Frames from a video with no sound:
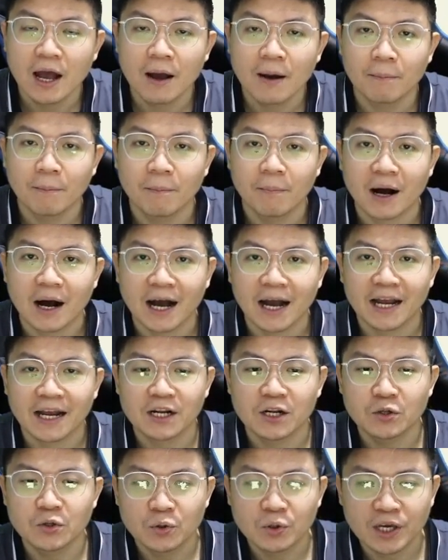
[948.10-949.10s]
by
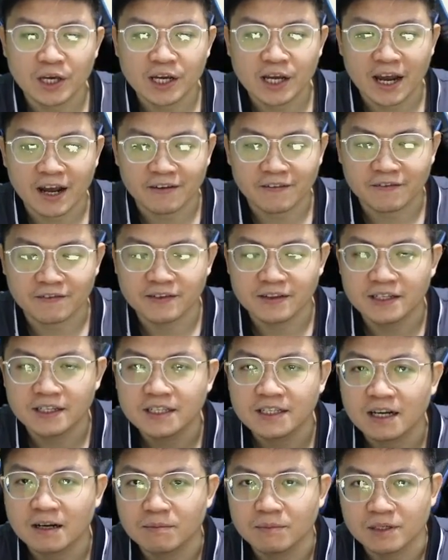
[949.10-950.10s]
looking at the
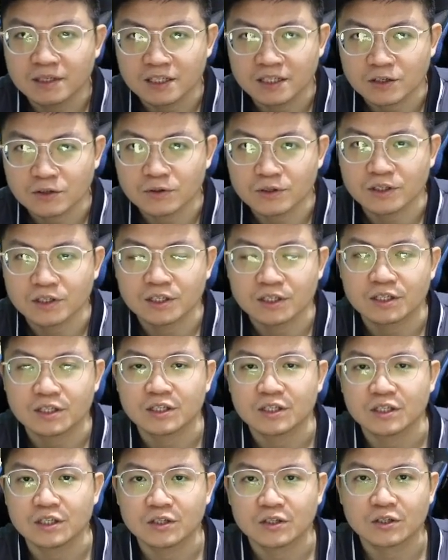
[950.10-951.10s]
number sequence.
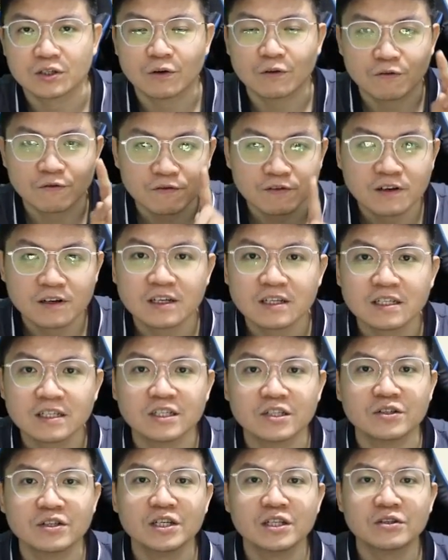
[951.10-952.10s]
So first,
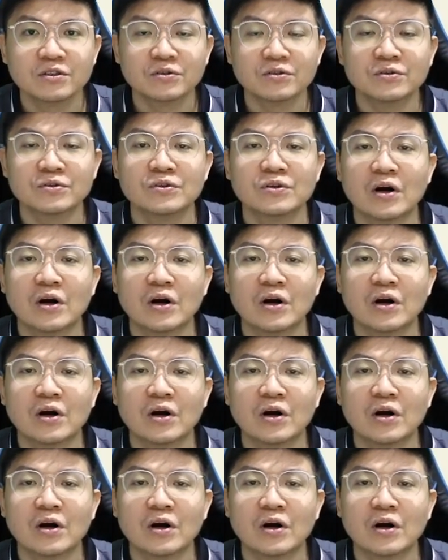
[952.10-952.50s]
you need to